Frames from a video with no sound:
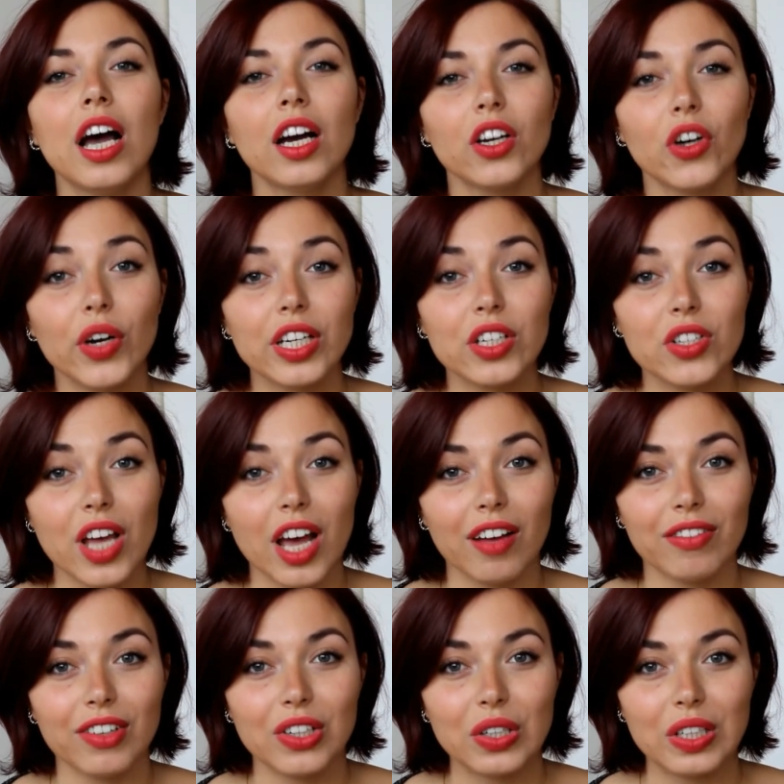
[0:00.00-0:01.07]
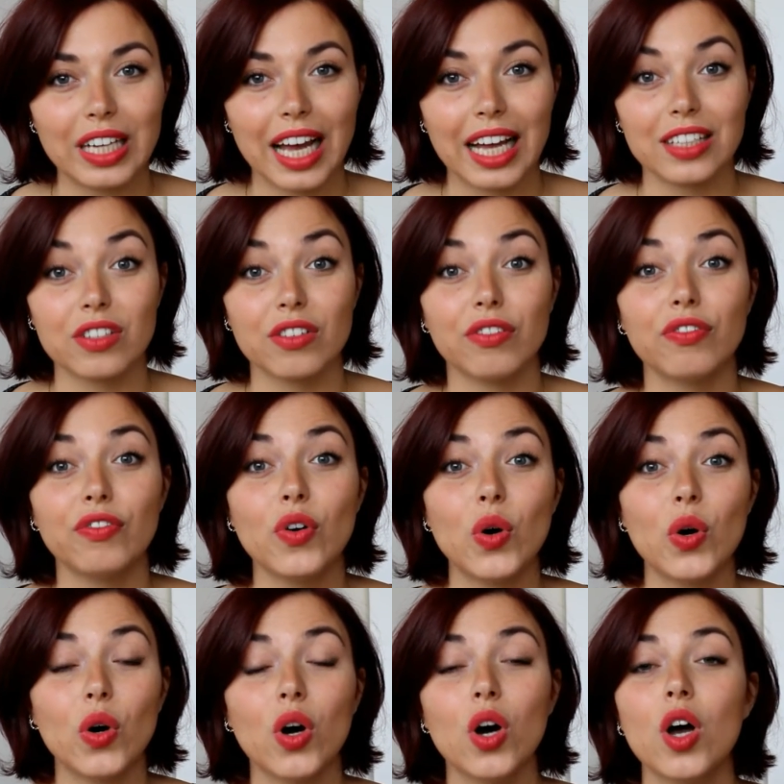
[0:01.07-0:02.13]
going to have a look at
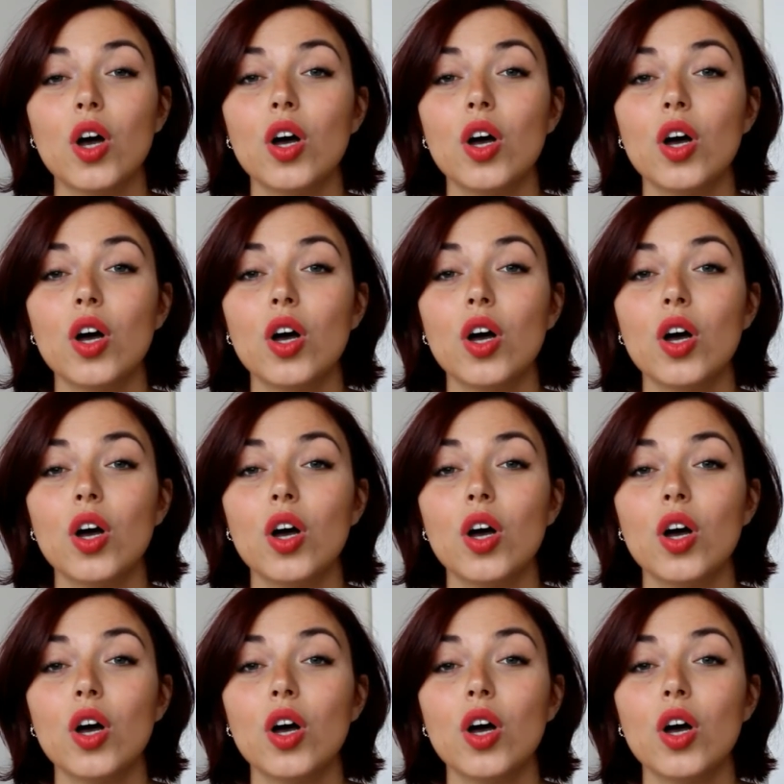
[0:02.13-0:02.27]
four